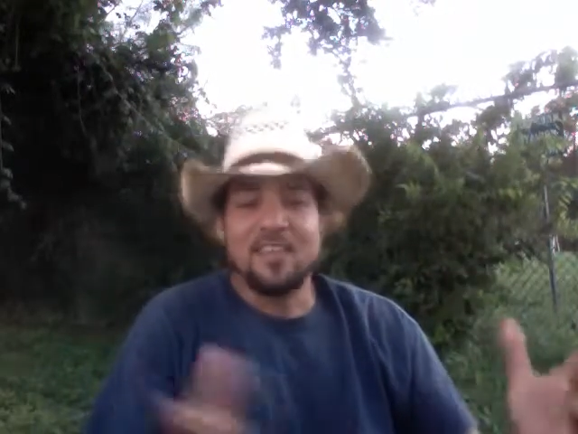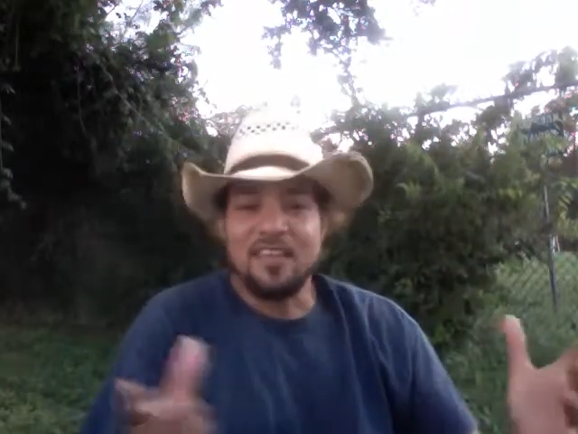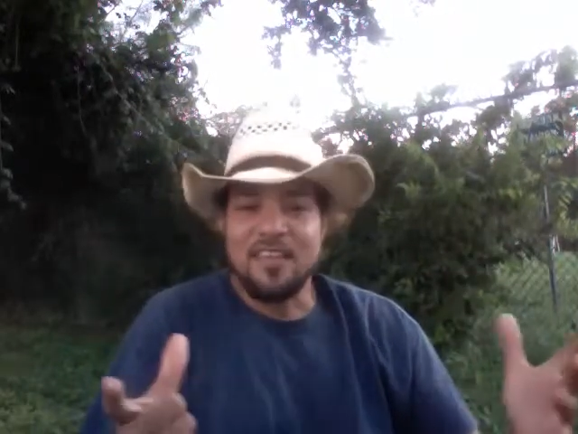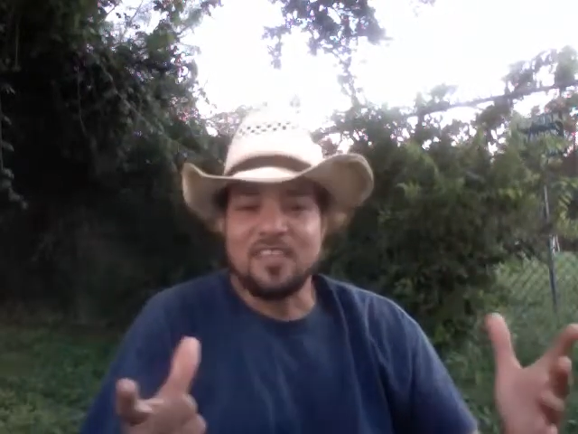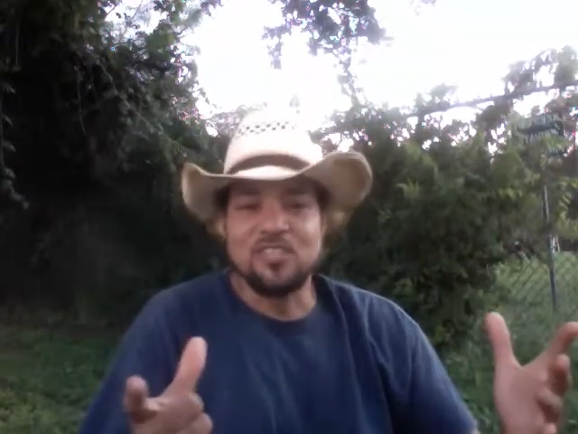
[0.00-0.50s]

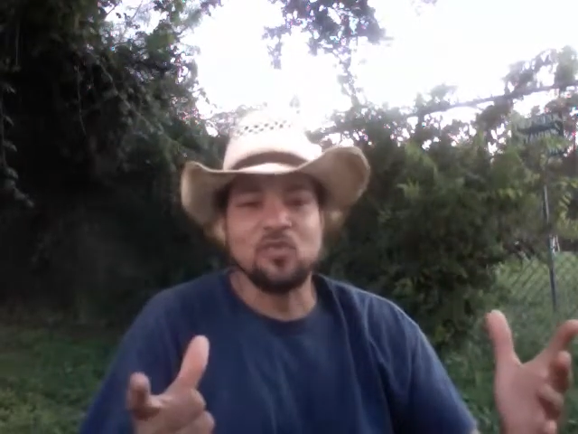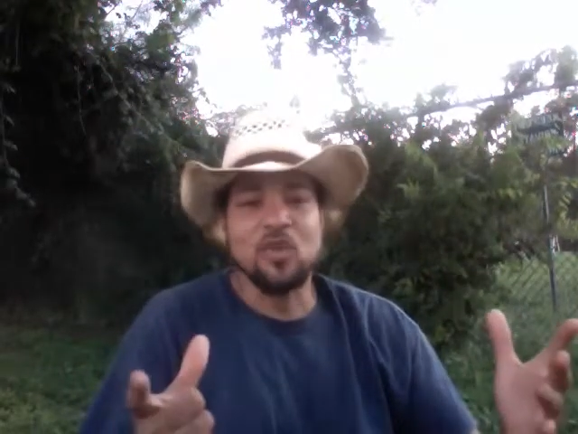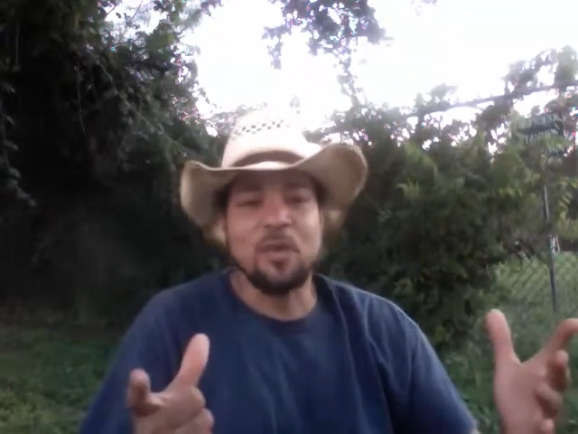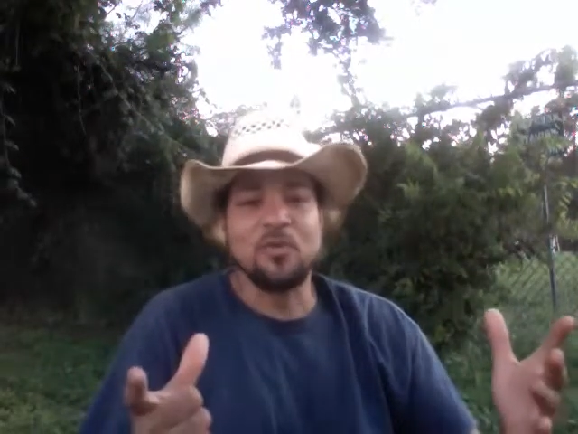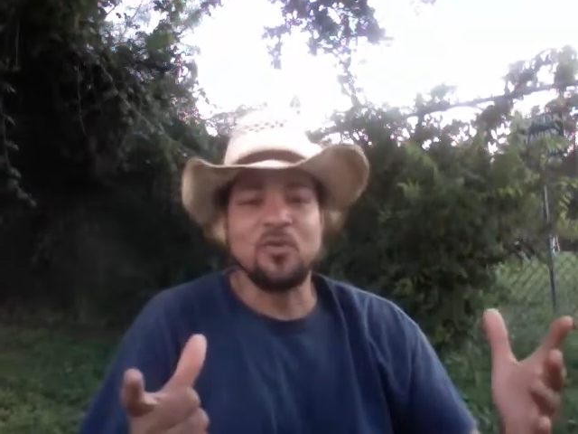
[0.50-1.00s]
And soon I'll
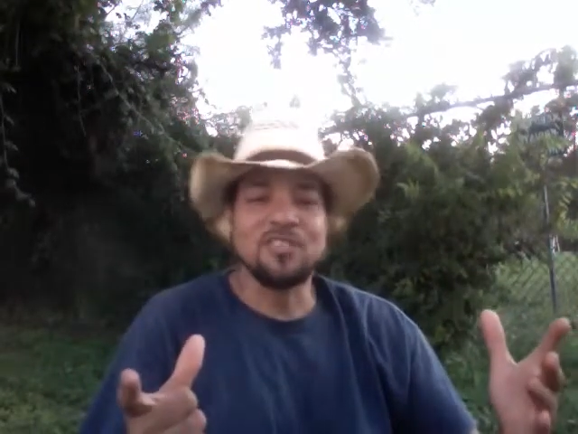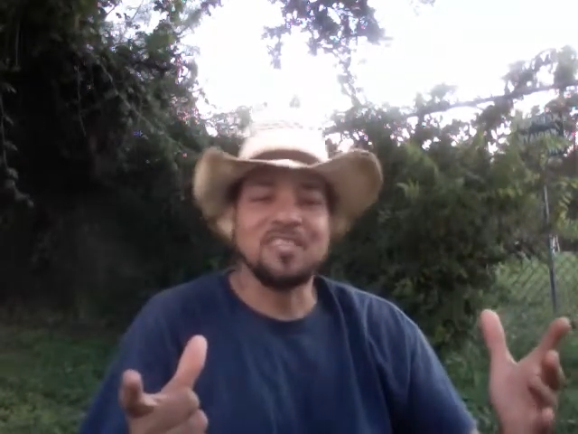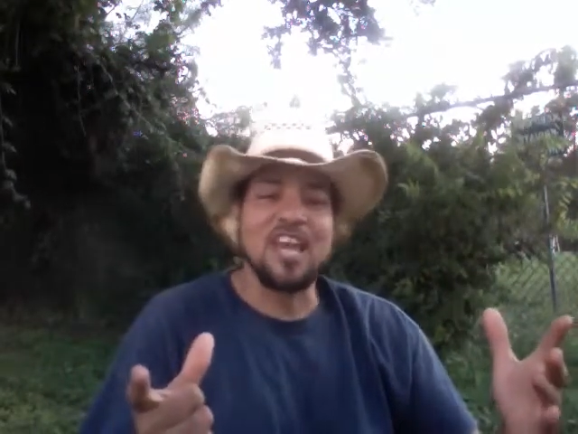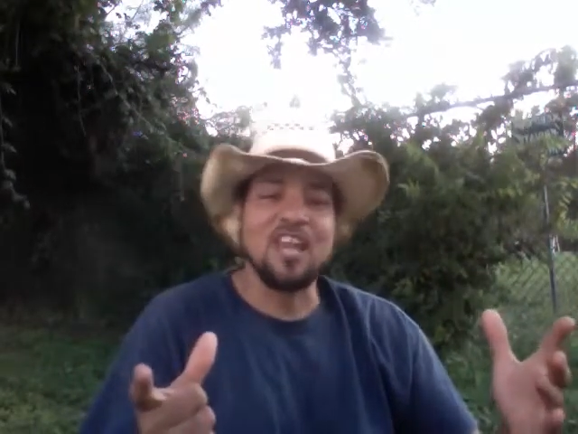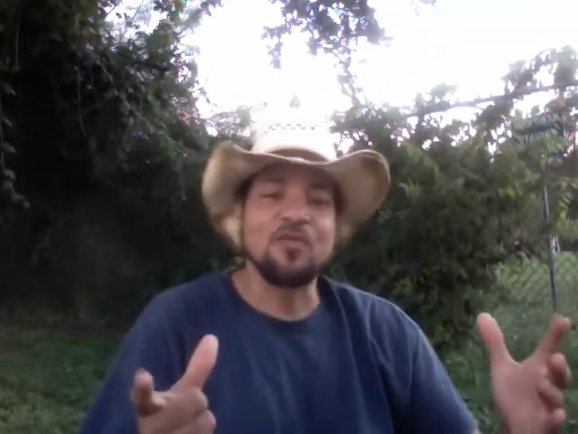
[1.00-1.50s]
be going to
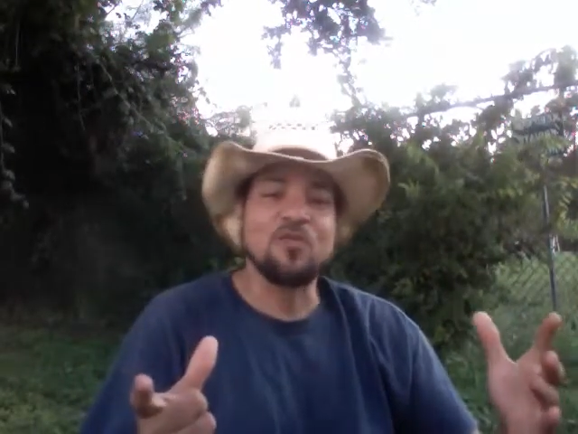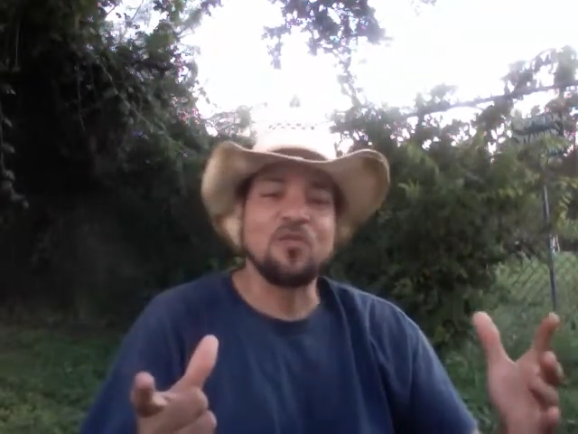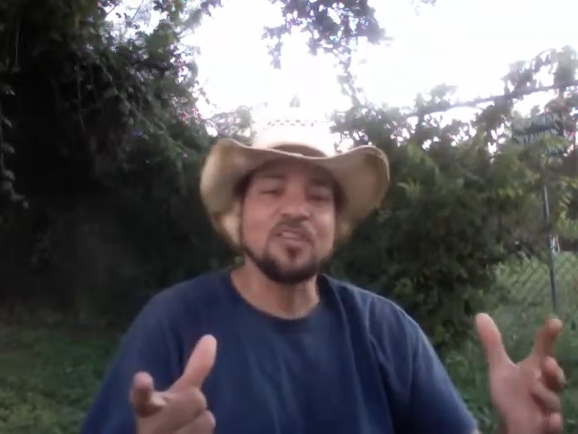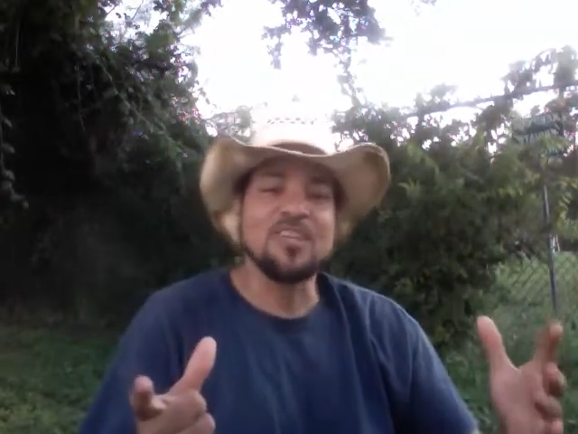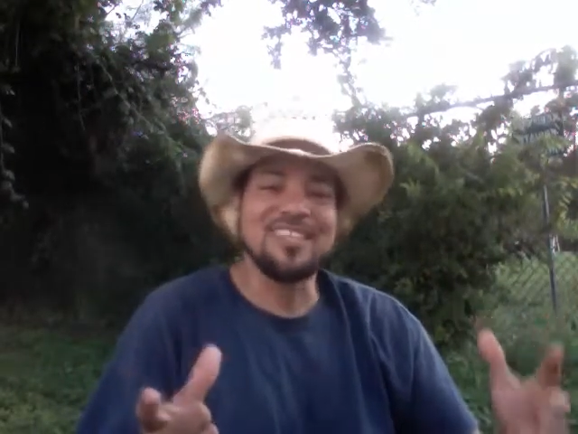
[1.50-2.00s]

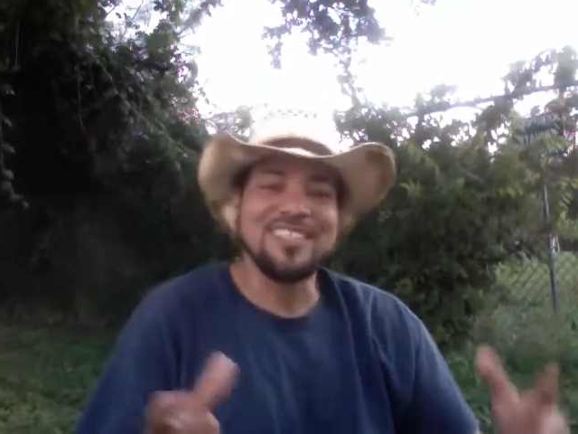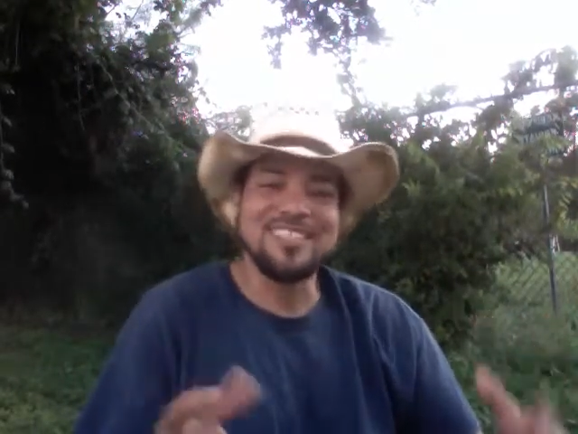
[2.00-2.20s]
California,